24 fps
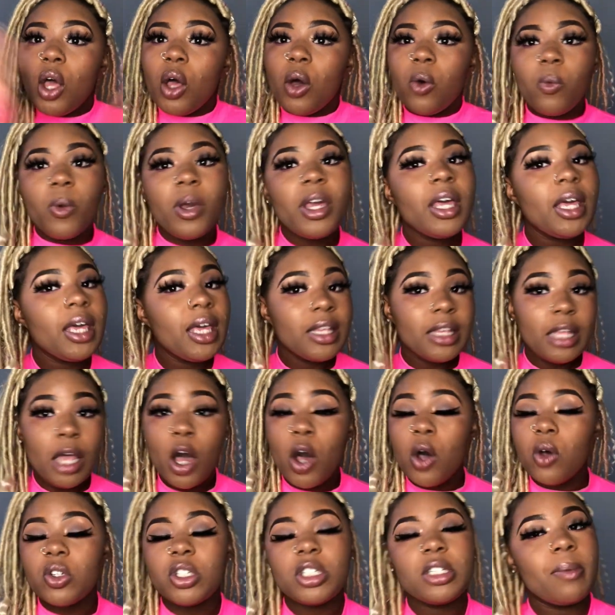we can get the
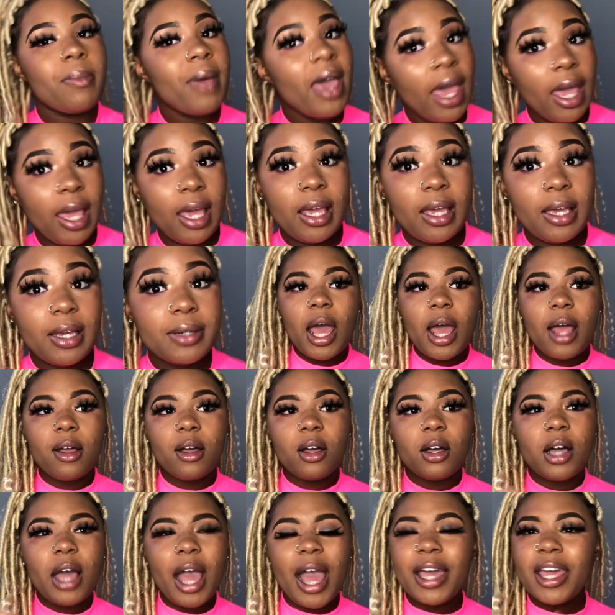whole shebang.
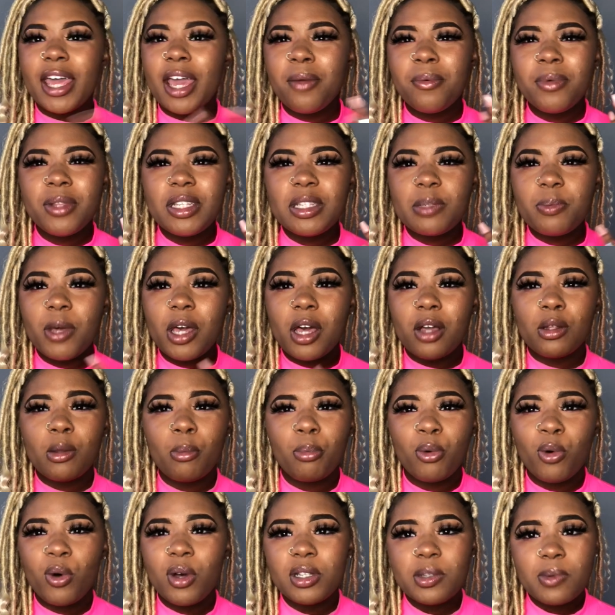I can't really speak on the
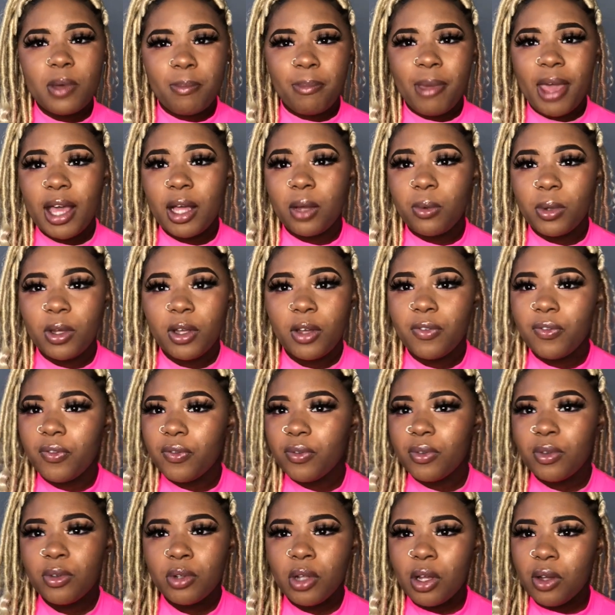boys with Beckwith.
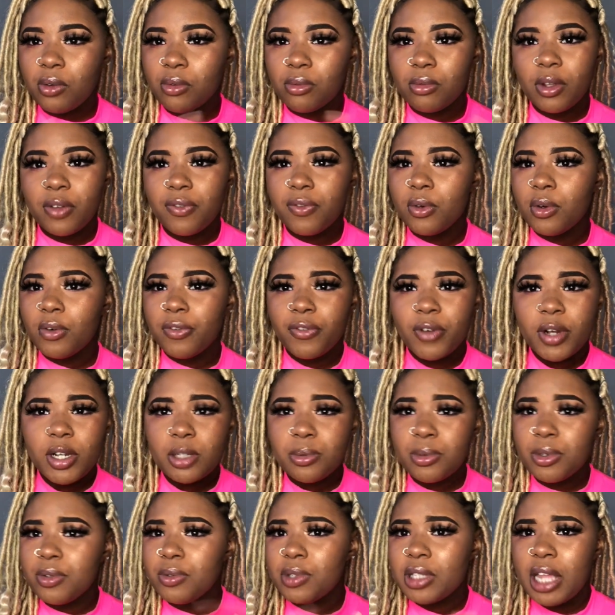You know, if you're a
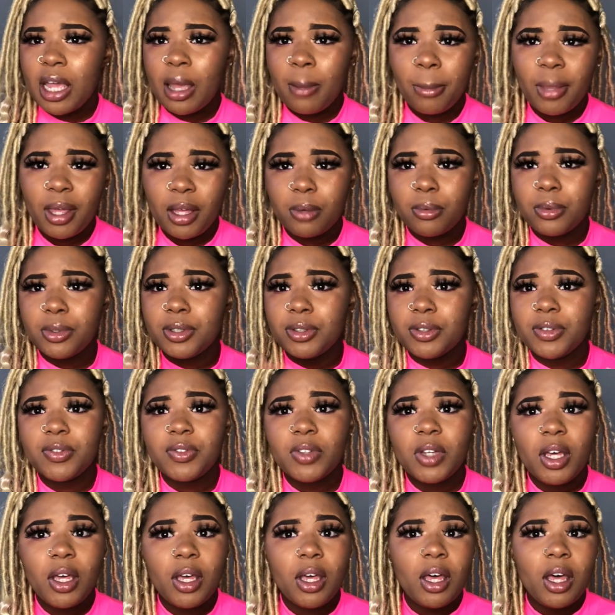freshman, you stay in Beckwith.
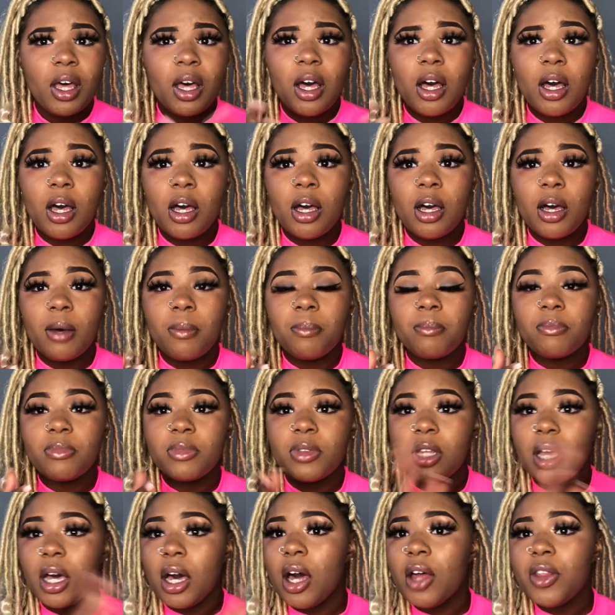
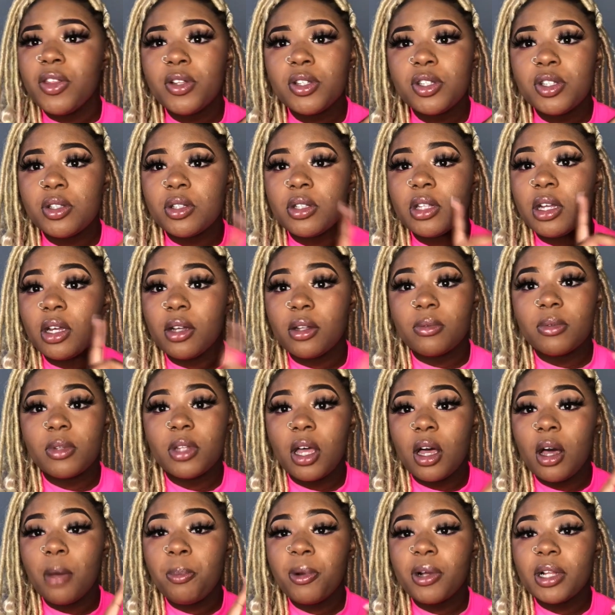The
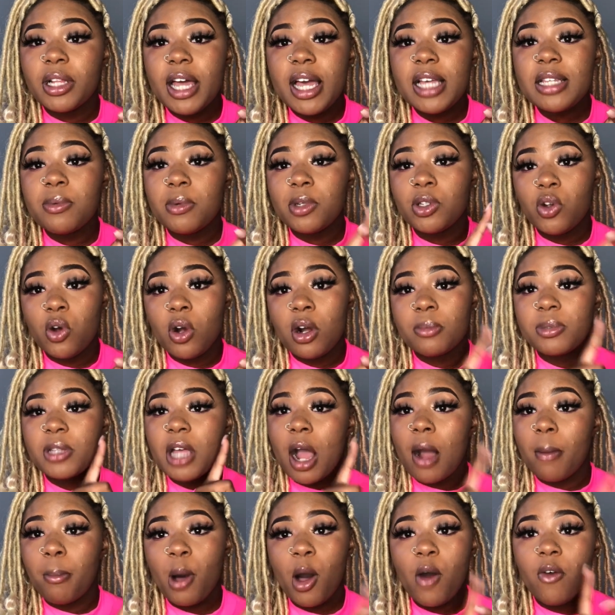upperclassmen dorms
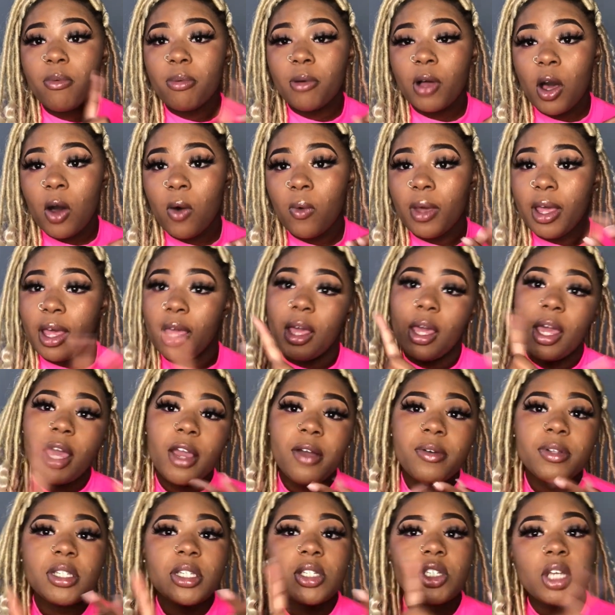are both co-ed.
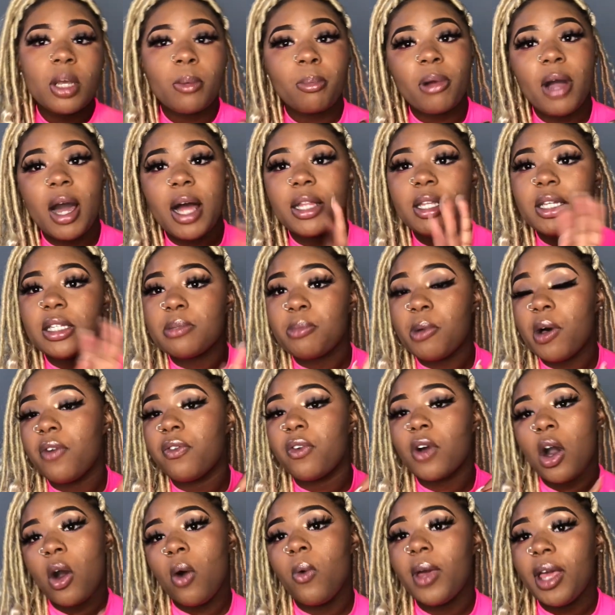Heritage and Brawley is both
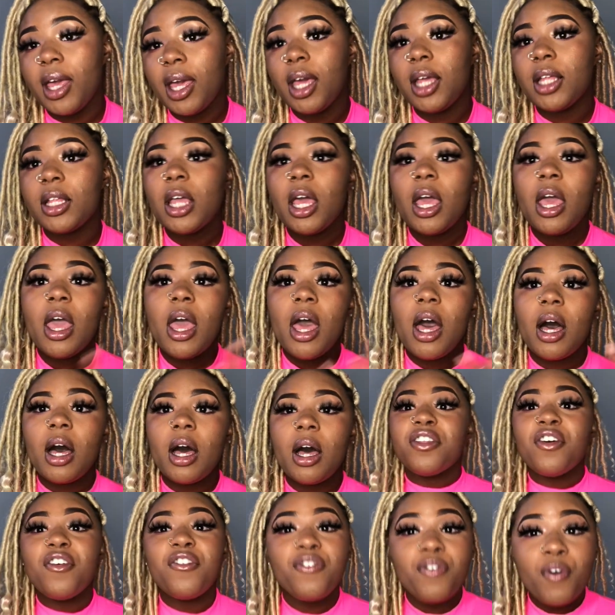co-ed.
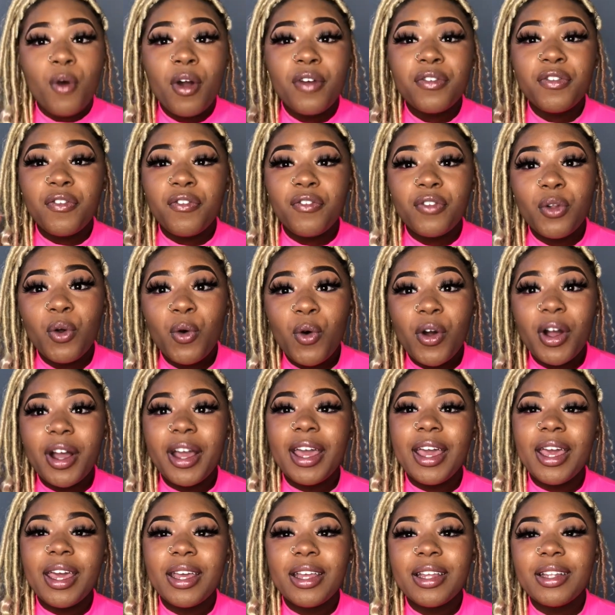The fourth floor
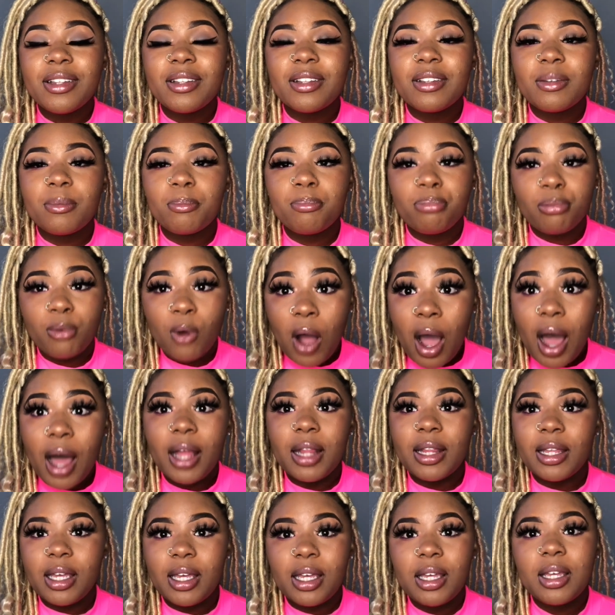in
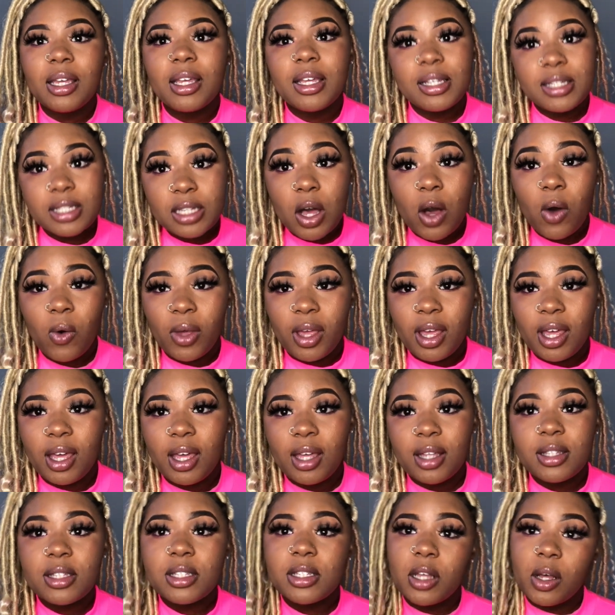Brawley is
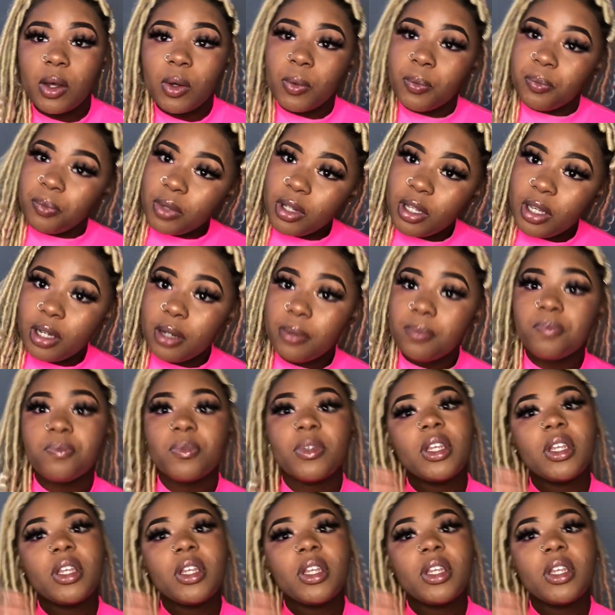co-ed. So, yeah.